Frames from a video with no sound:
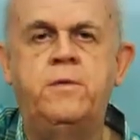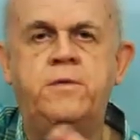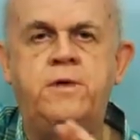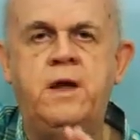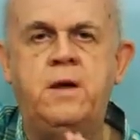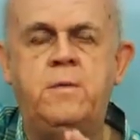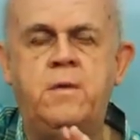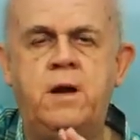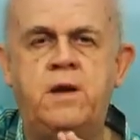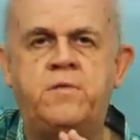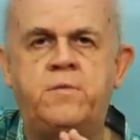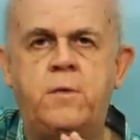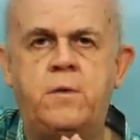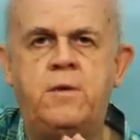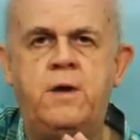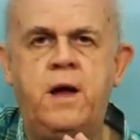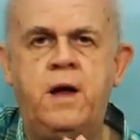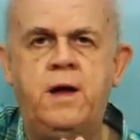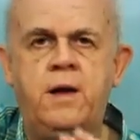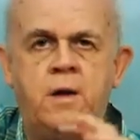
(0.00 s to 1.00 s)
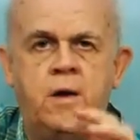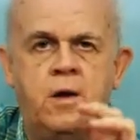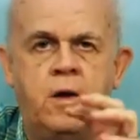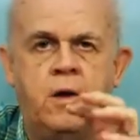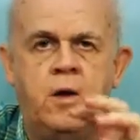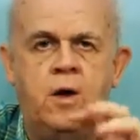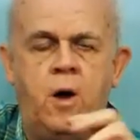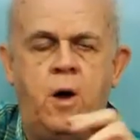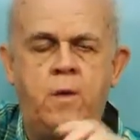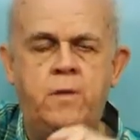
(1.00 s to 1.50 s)
10 minutes per day
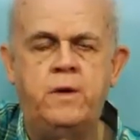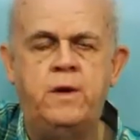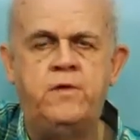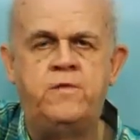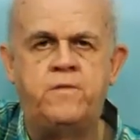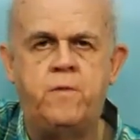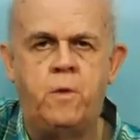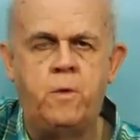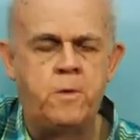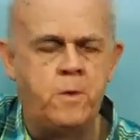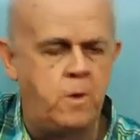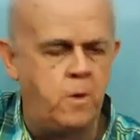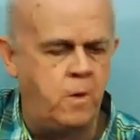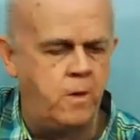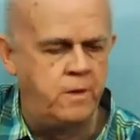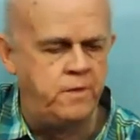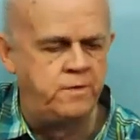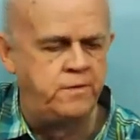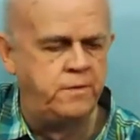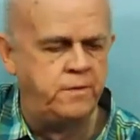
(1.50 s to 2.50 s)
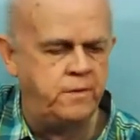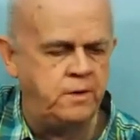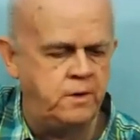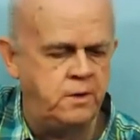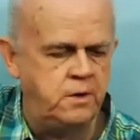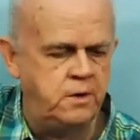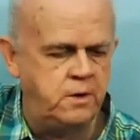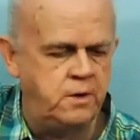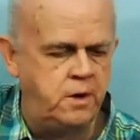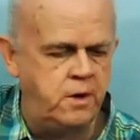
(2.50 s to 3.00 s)
on these 4 chords.
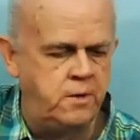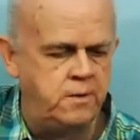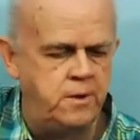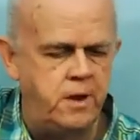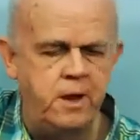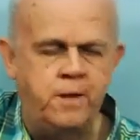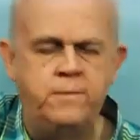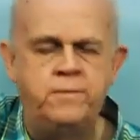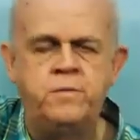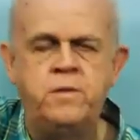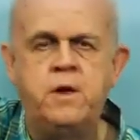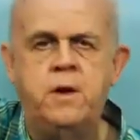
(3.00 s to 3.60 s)
Okay.